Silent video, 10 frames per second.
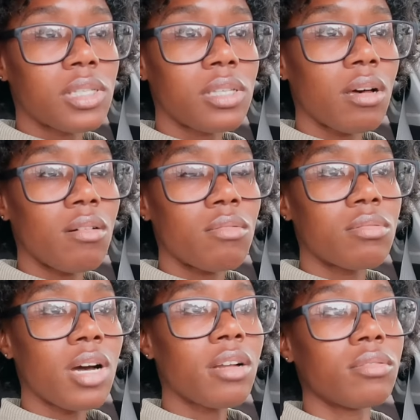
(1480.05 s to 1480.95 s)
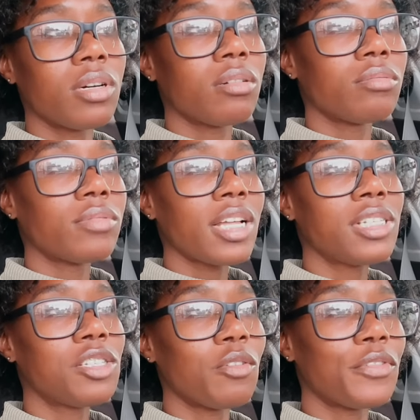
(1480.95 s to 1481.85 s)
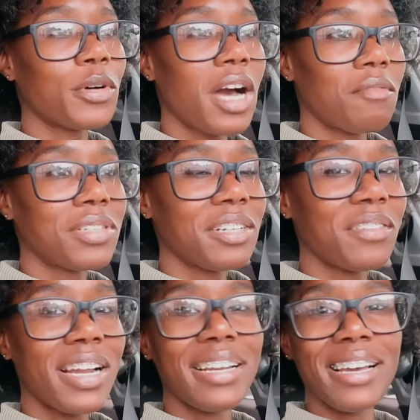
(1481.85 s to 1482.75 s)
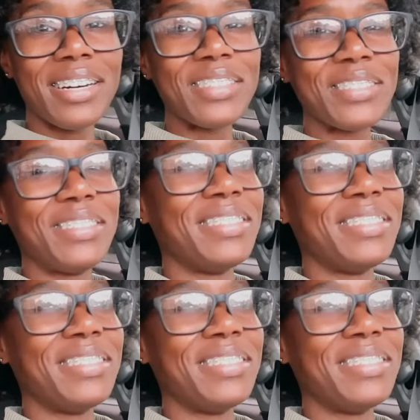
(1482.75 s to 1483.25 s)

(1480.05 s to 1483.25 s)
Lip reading: So I don't know, I just don't feel confident right now.